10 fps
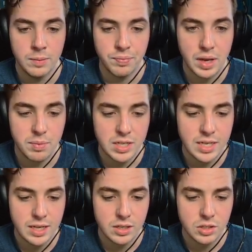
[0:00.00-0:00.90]
I'm going to
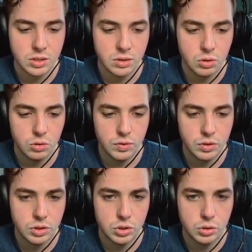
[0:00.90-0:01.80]
take us on over
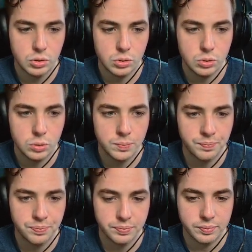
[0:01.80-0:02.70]
to
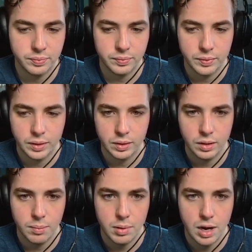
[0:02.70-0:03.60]

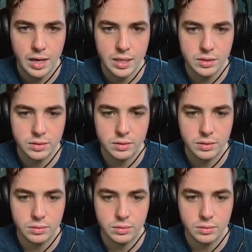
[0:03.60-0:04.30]
a boss.